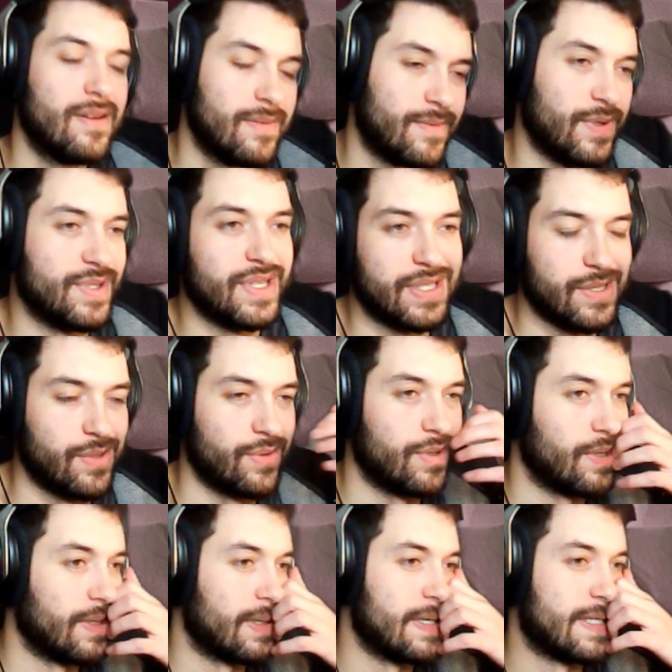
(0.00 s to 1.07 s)
for
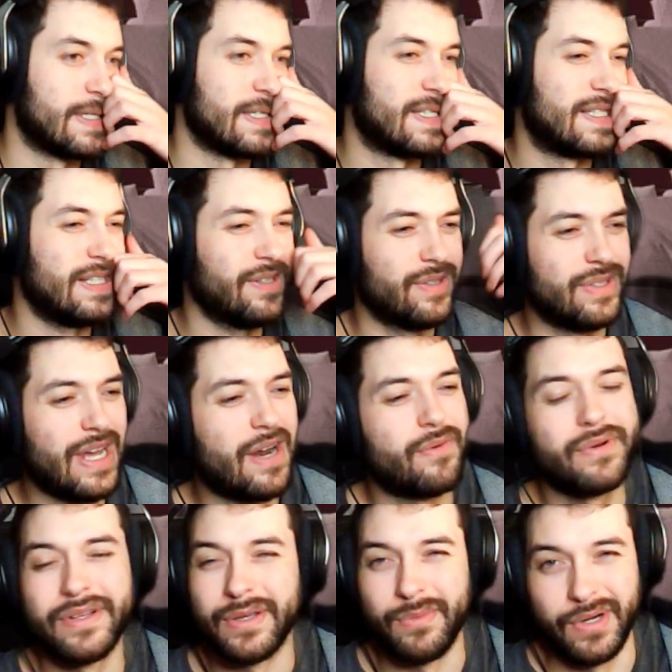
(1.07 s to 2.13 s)
$600. Still not
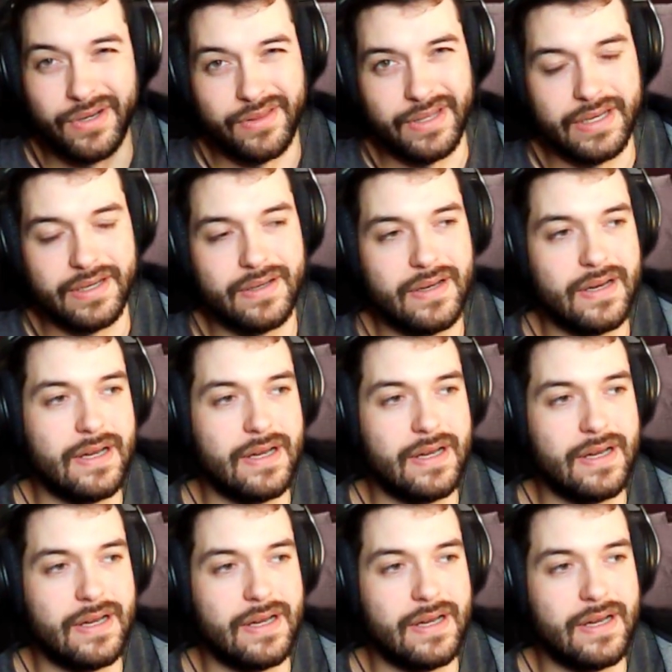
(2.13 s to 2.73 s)
really worth it.